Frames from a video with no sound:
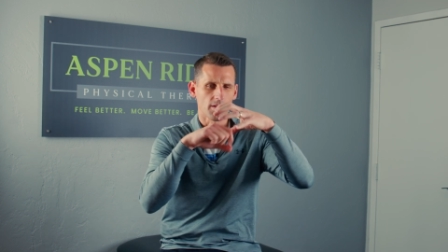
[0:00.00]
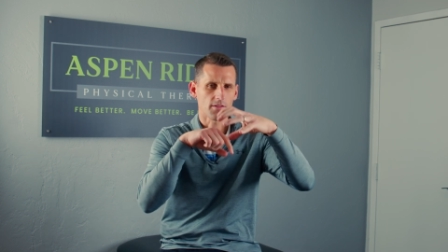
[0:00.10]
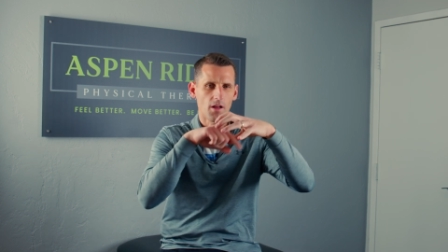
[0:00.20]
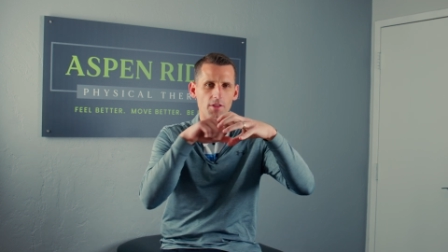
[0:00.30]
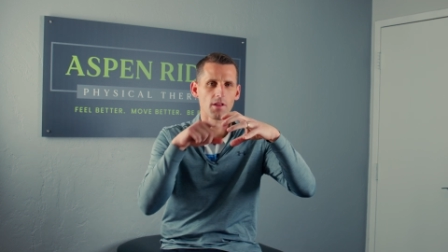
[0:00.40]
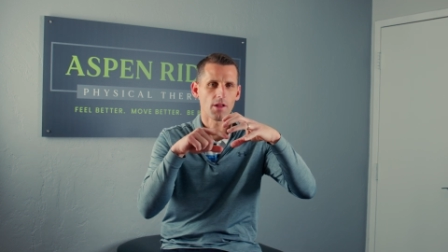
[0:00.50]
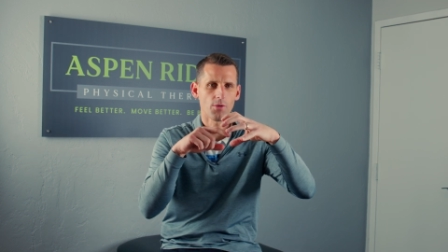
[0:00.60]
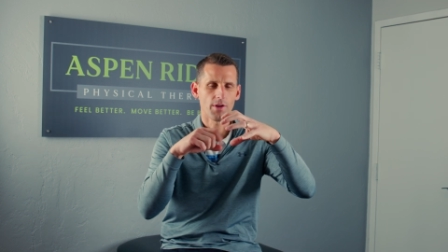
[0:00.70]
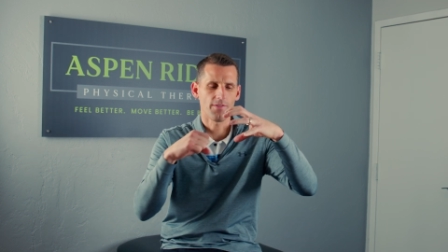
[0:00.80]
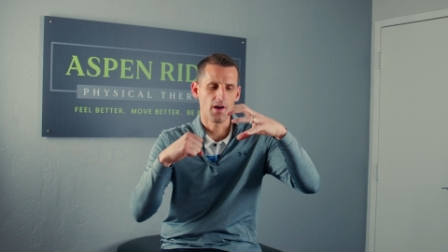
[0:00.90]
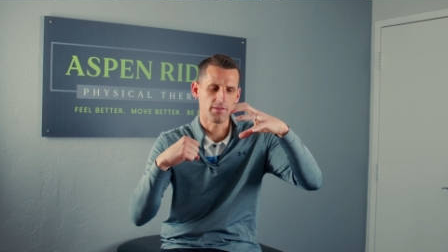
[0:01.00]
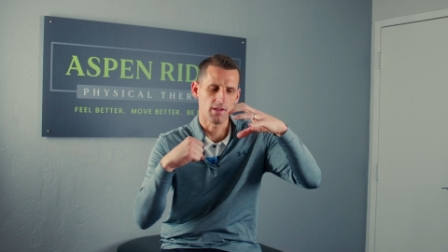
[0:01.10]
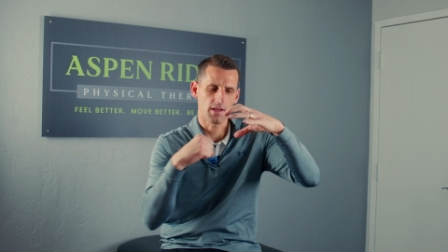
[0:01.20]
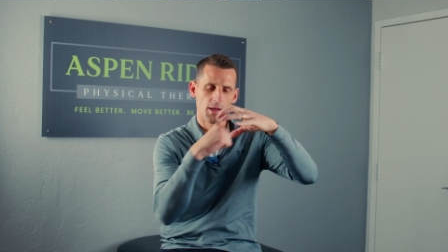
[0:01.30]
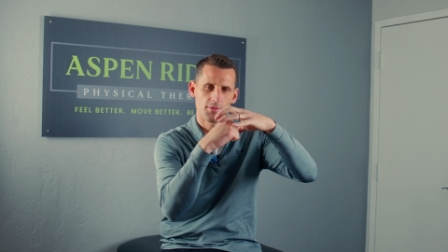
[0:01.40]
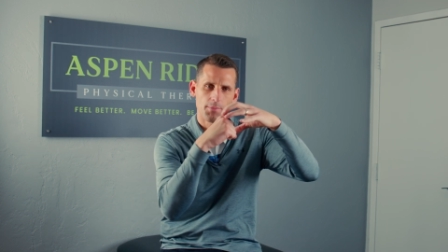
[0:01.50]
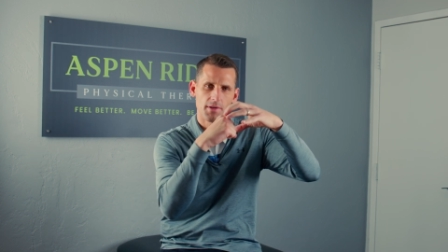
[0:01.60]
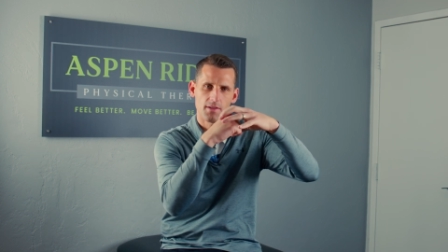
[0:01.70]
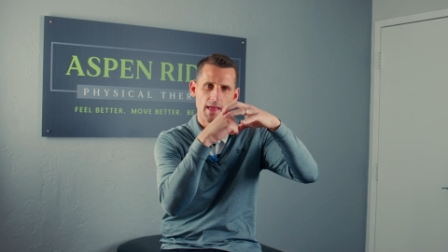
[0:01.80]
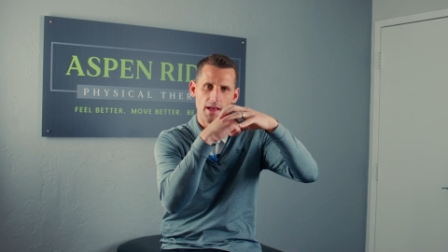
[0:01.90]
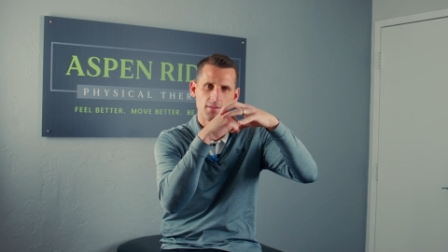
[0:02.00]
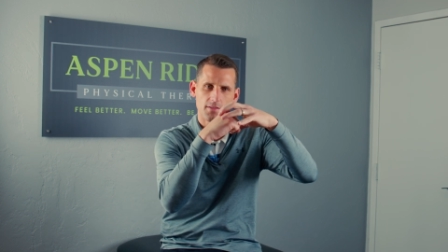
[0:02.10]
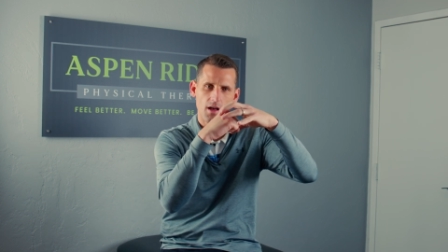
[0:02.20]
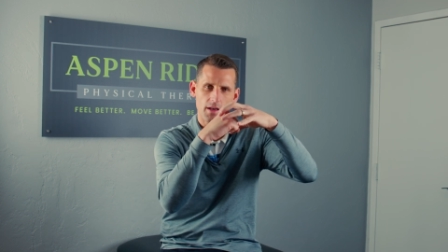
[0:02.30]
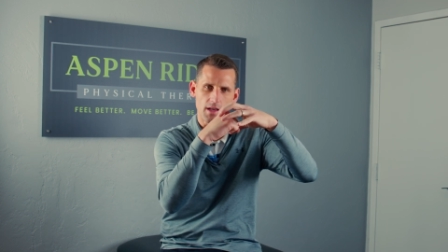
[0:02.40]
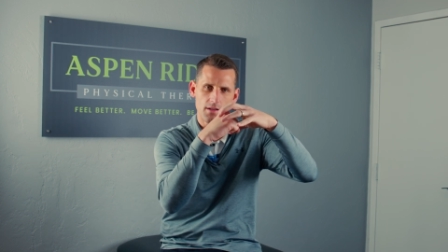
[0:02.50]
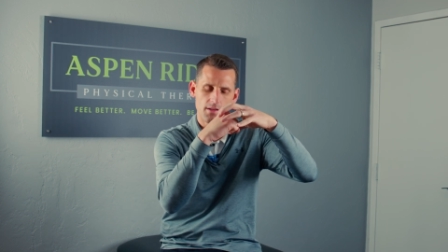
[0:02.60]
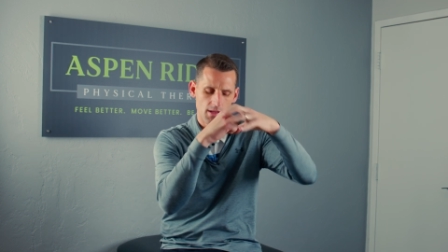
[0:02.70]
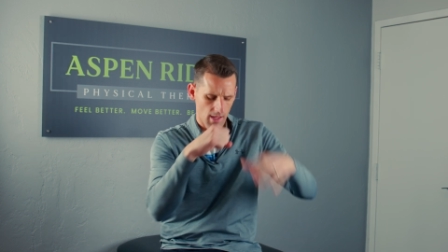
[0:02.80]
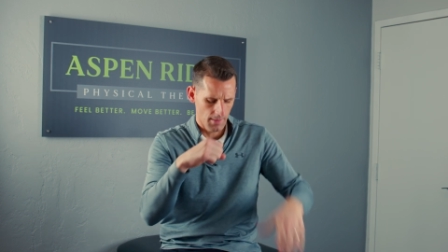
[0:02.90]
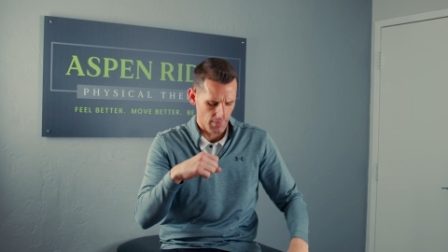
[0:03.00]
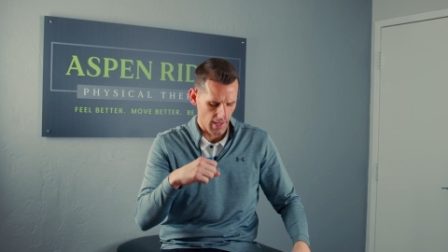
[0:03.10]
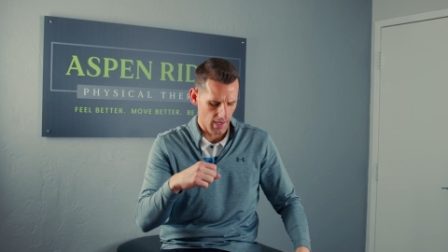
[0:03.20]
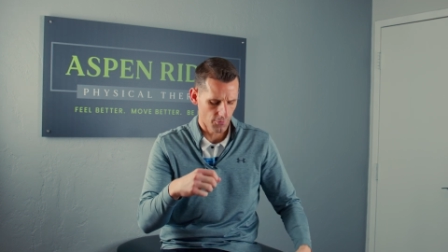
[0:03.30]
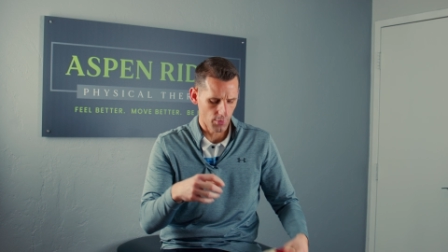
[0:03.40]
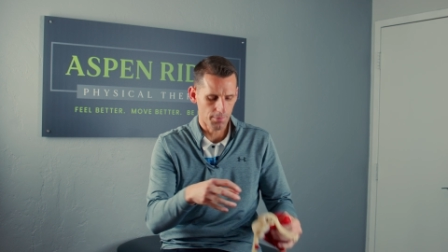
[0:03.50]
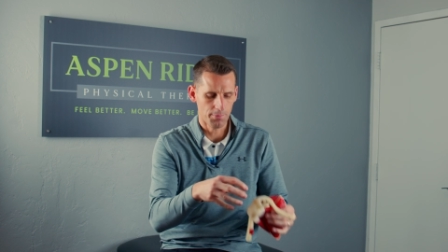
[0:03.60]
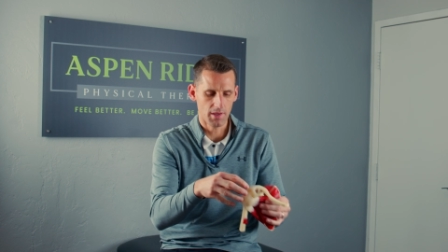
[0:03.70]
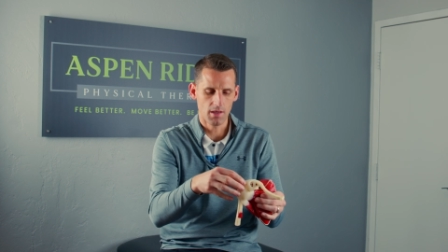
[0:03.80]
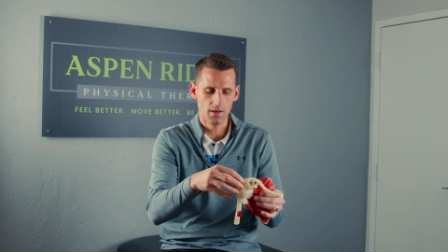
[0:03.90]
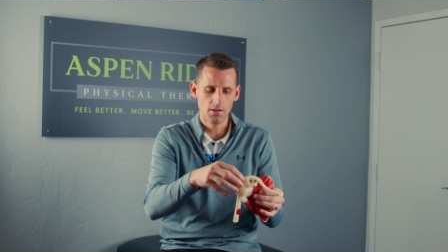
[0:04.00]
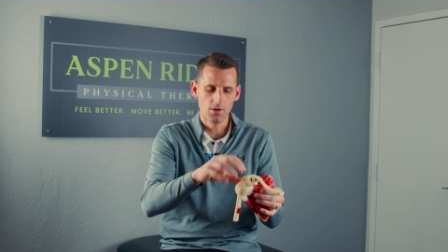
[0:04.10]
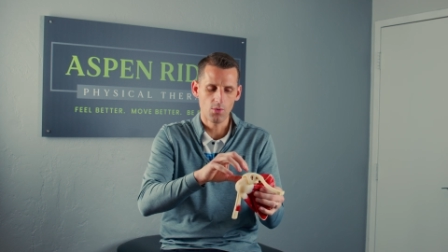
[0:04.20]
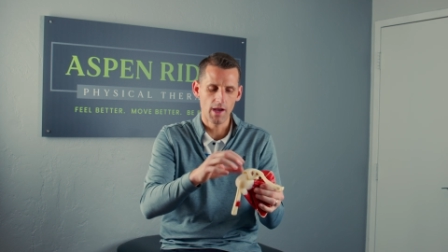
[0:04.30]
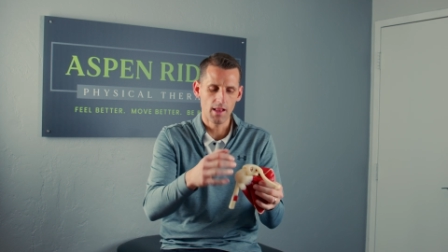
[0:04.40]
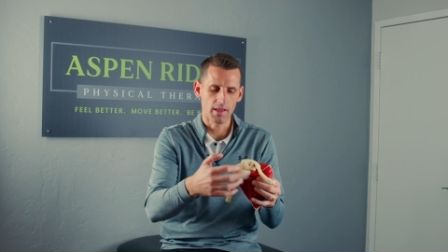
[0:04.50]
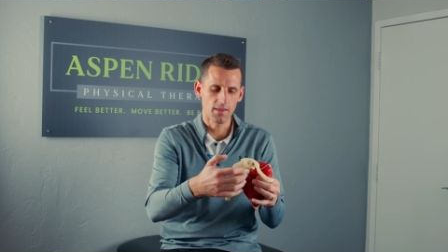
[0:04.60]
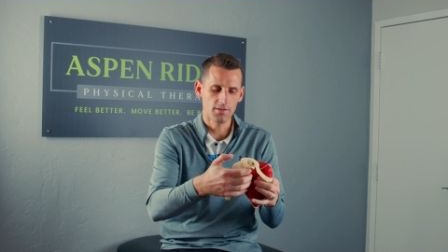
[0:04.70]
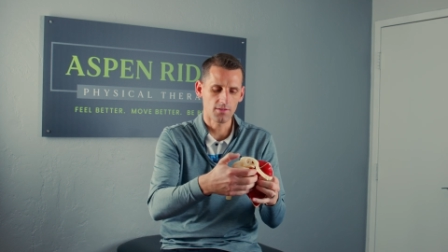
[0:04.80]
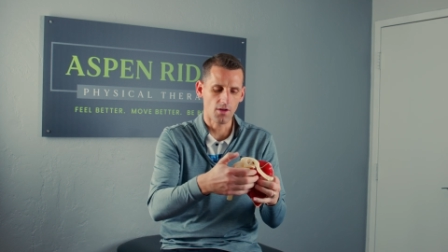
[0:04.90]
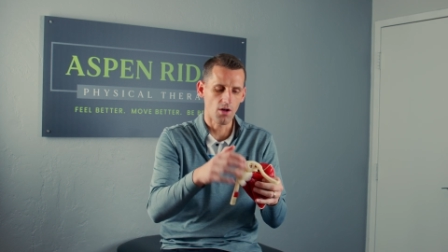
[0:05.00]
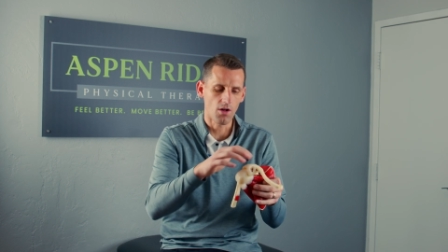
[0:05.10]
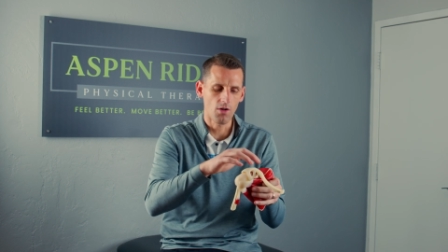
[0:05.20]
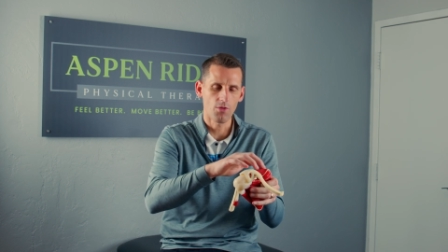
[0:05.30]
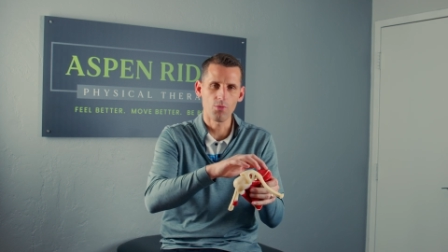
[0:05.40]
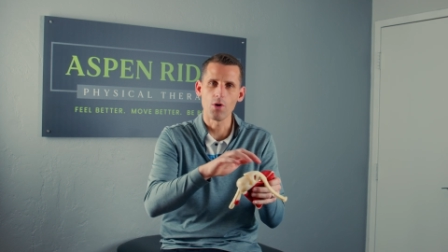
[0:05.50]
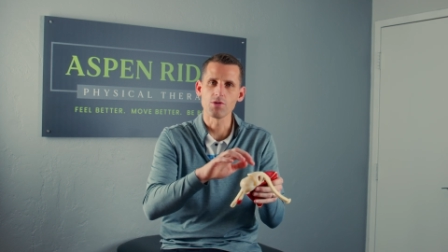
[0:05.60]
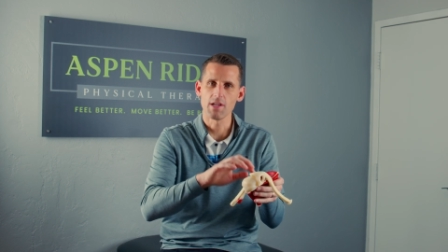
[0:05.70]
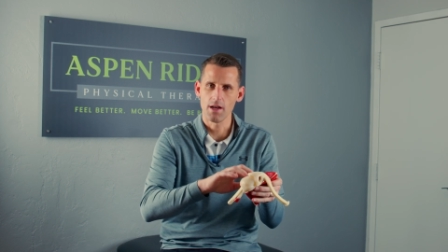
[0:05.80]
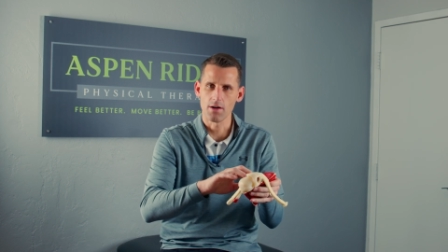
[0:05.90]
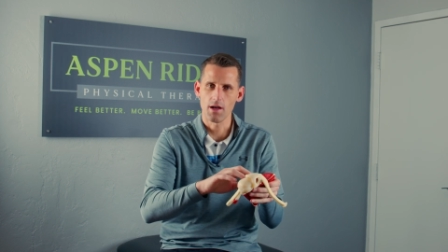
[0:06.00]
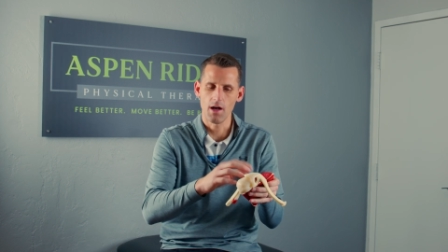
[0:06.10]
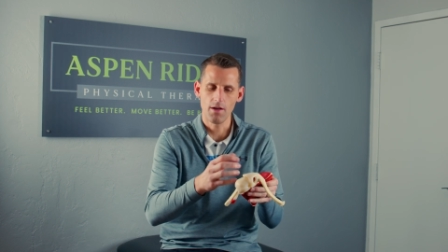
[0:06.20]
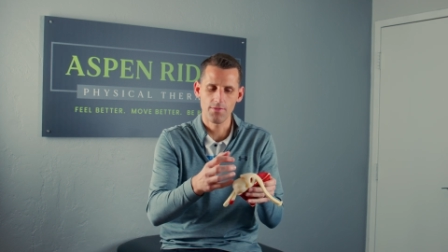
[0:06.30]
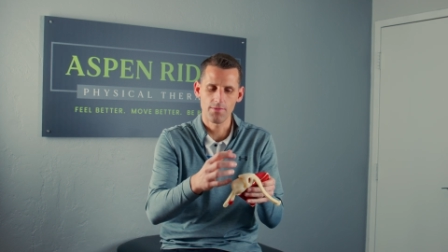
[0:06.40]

It's called the glenoid fossa, and it comes up into that socket, and if we peel away, like this is all the rotator cuff.